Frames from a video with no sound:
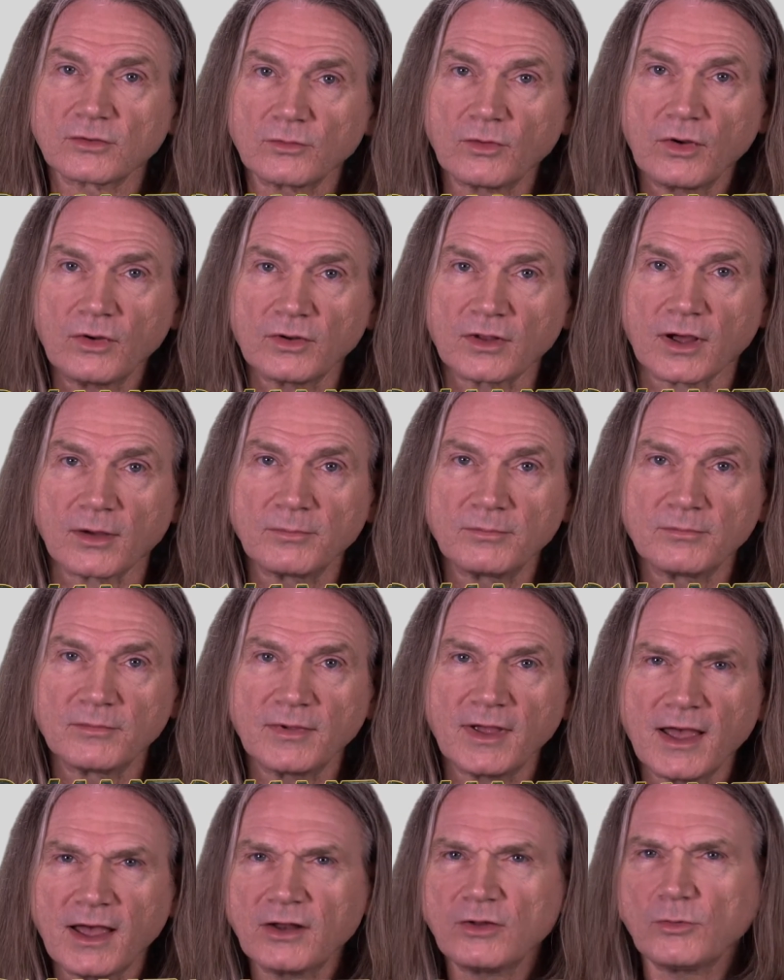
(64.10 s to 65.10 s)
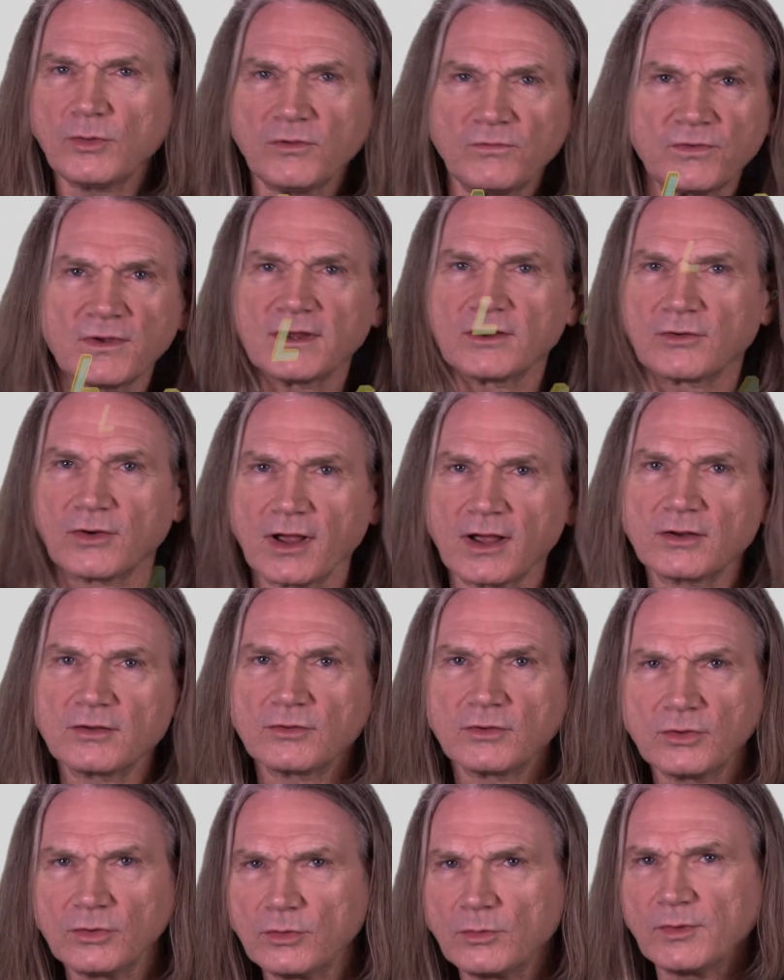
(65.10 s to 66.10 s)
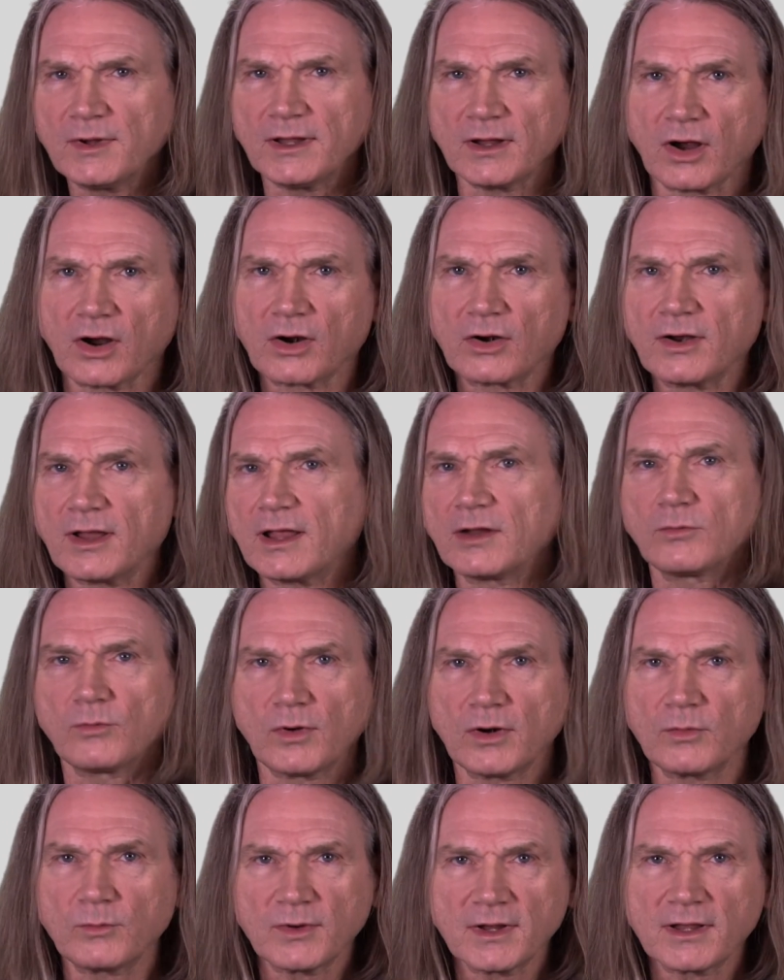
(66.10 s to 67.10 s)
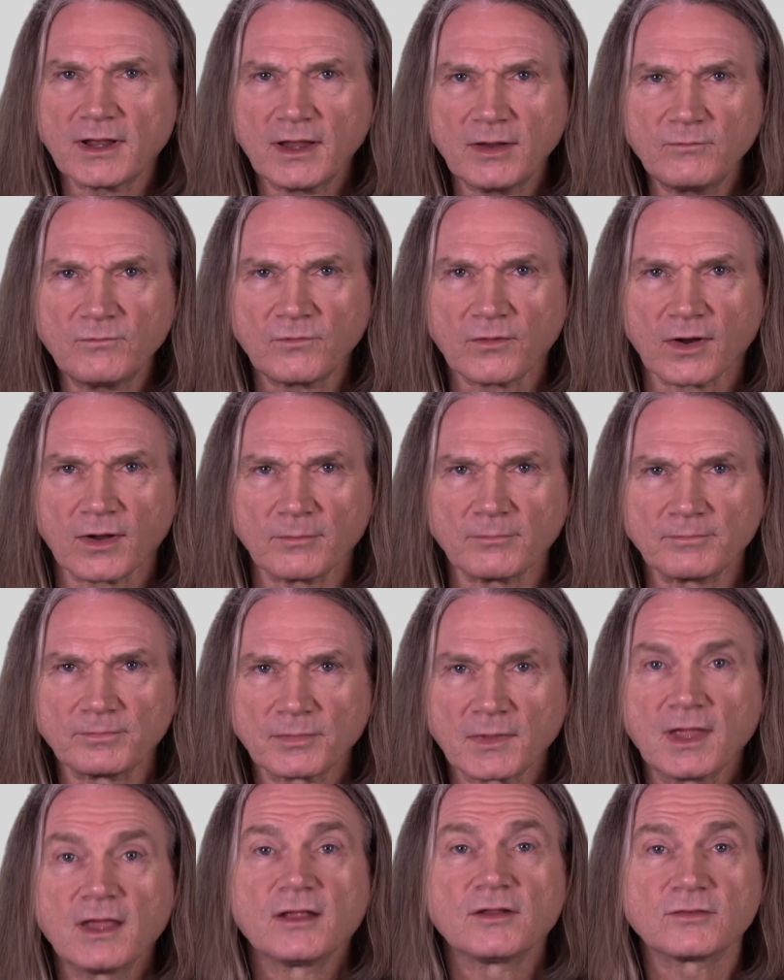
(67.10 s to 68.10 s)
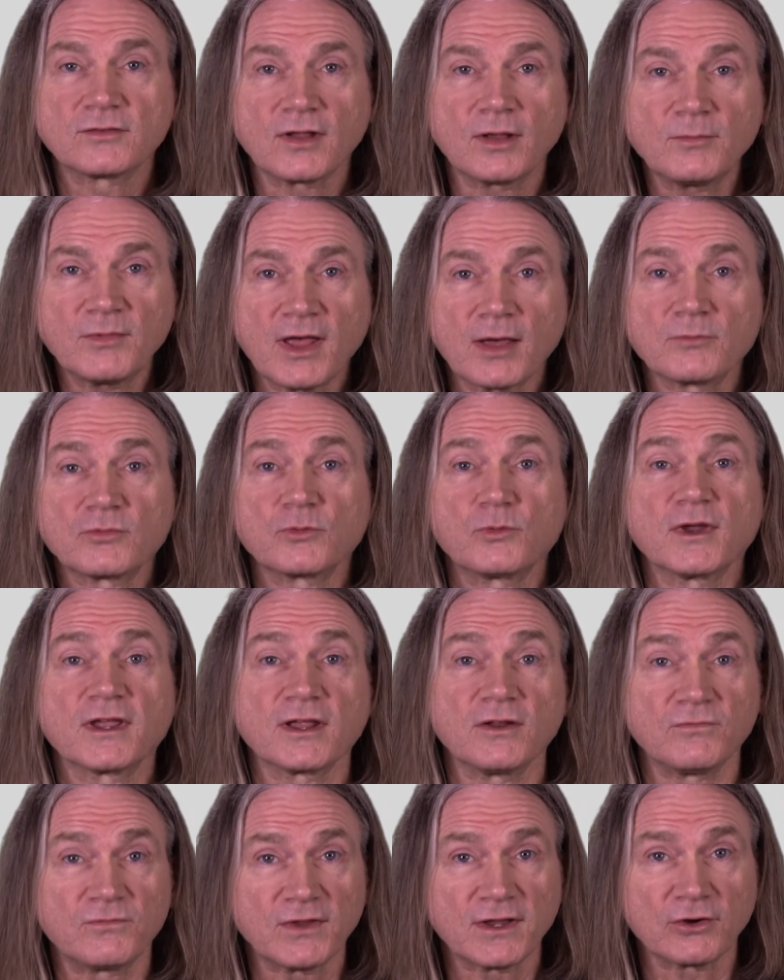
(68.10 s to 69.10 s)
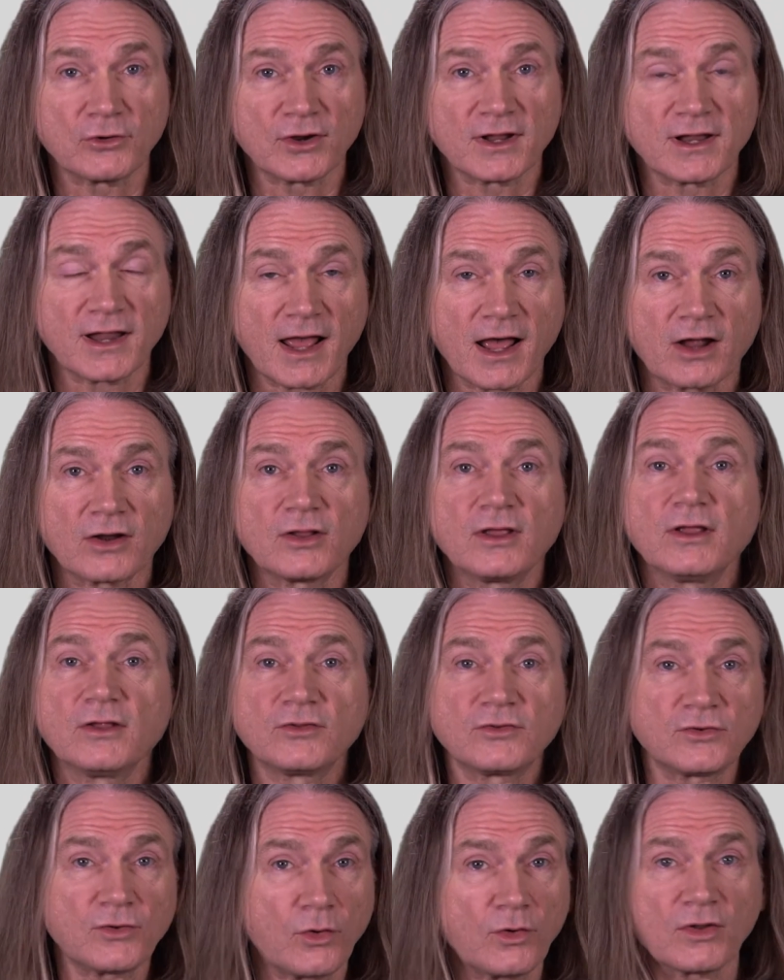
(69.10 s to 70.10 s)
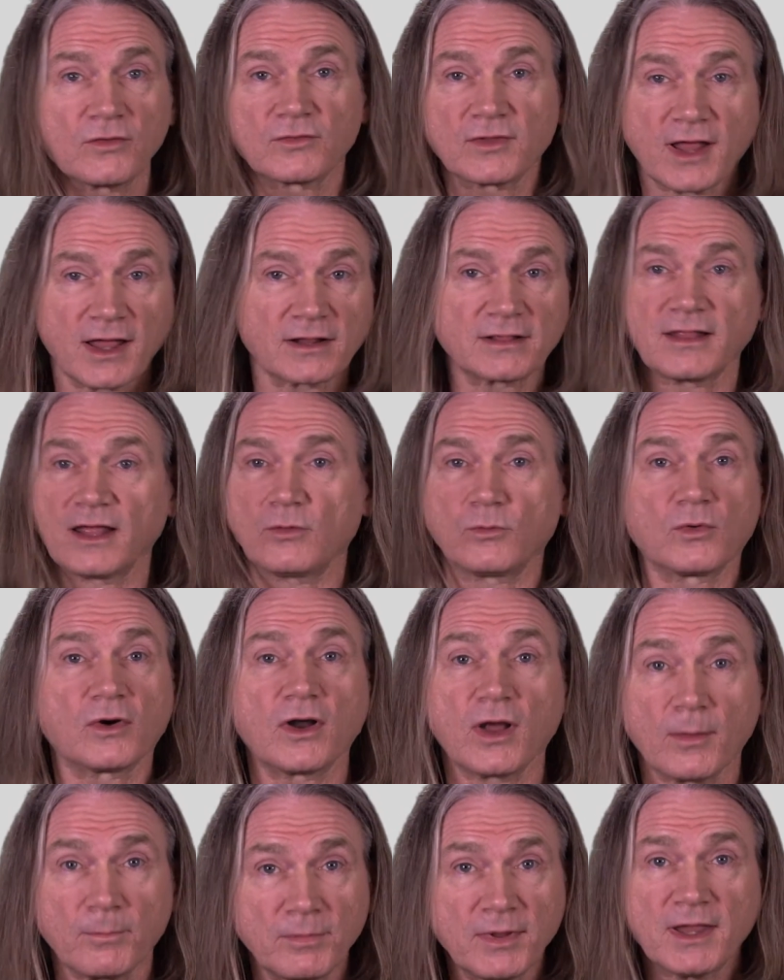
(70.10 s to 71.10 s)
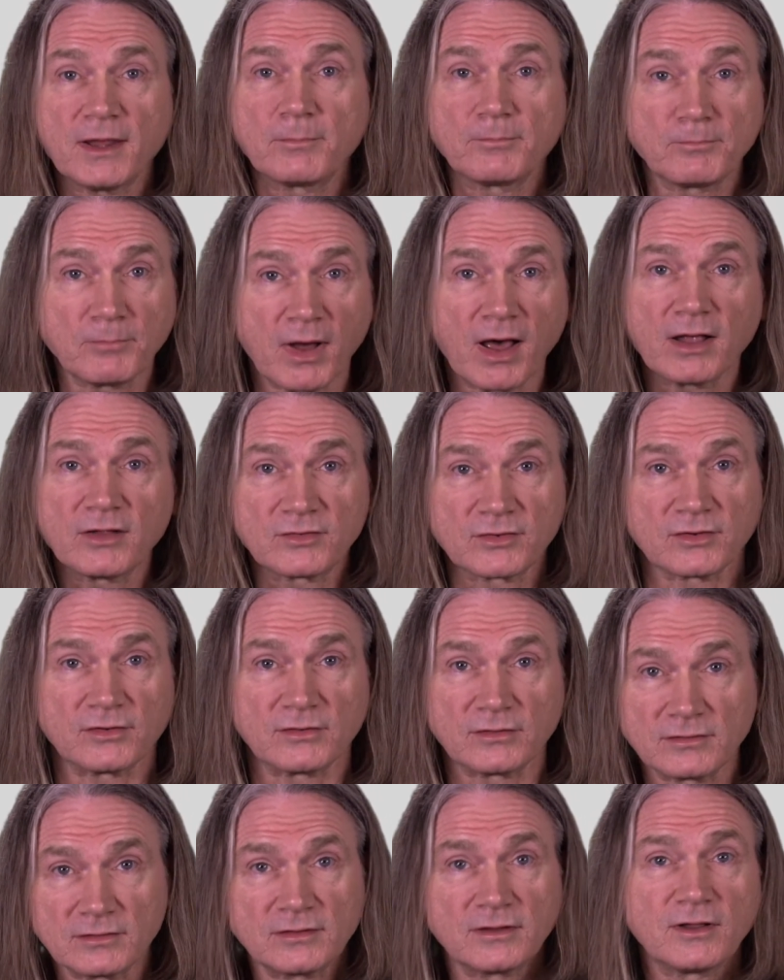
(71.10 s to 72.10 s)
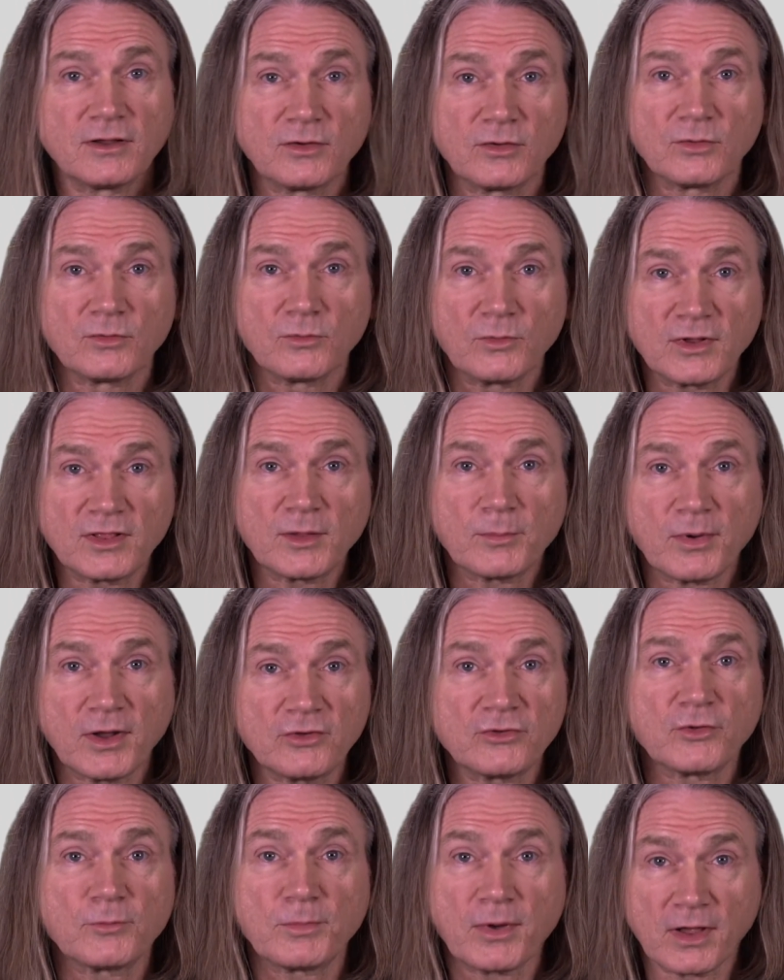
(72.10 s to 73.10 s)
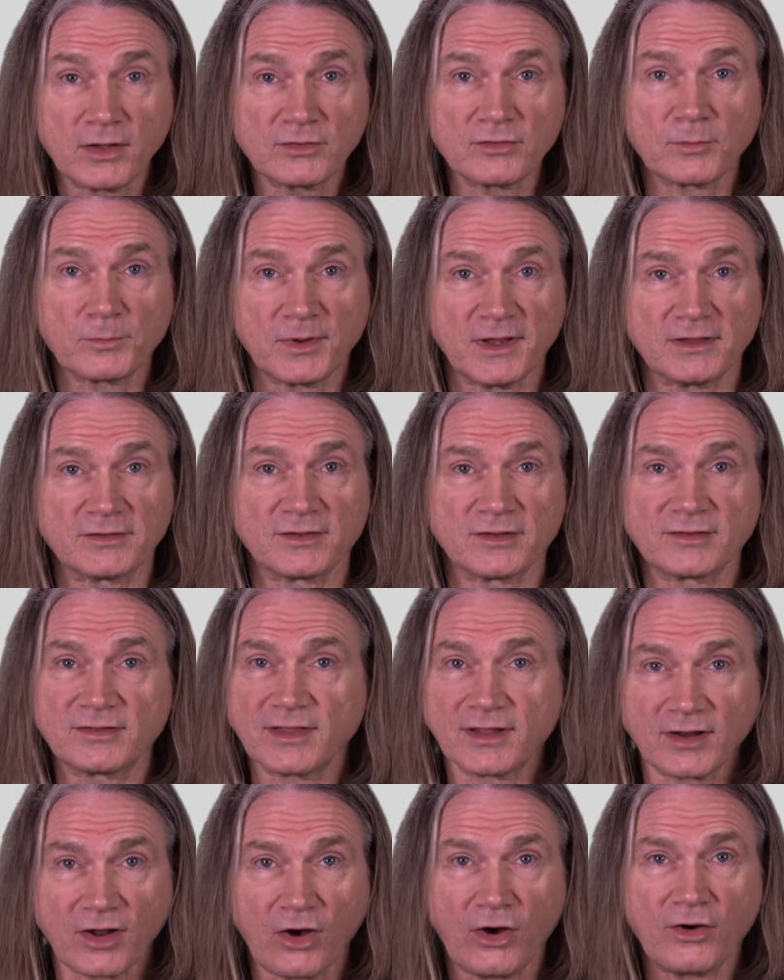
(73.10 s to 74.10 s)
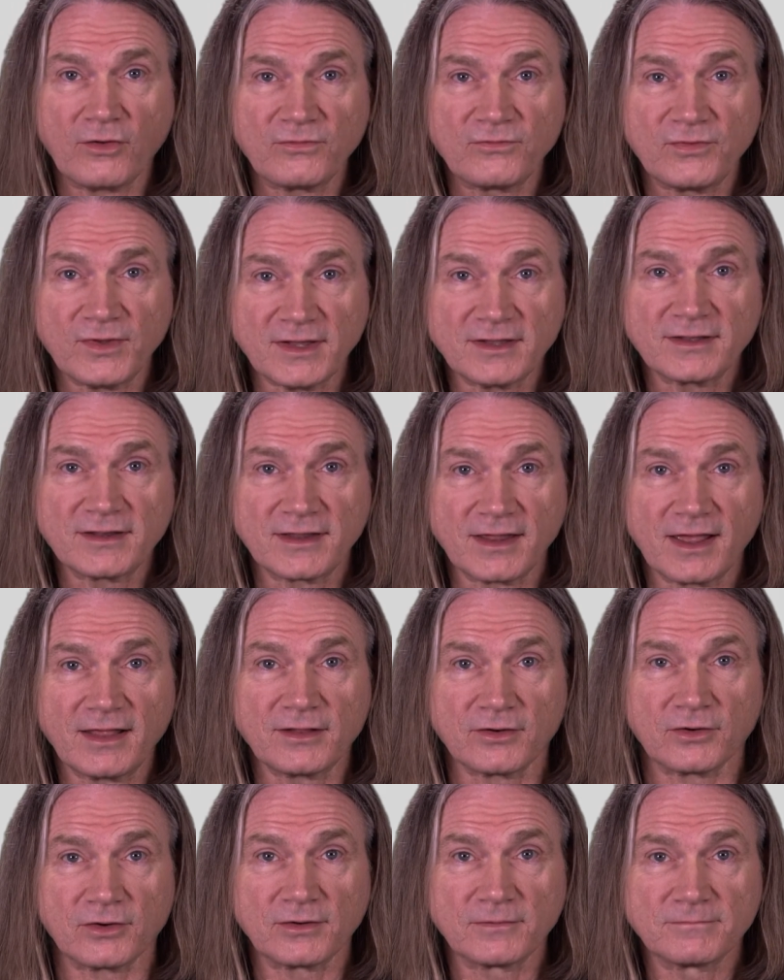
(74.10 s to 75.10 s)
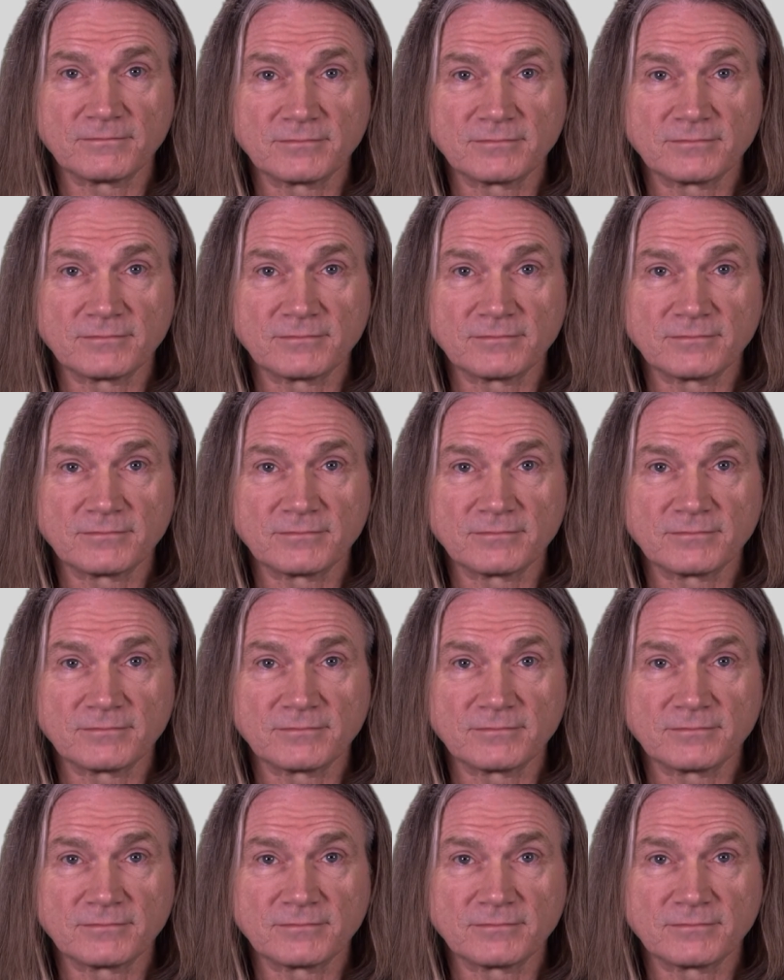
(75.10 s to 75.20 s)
grown up, how do we figure out who we are and where we came from? Sometimes we can figure it out sort of like that we're a big puzzle with a bunch of puzzle pieces that all fit together.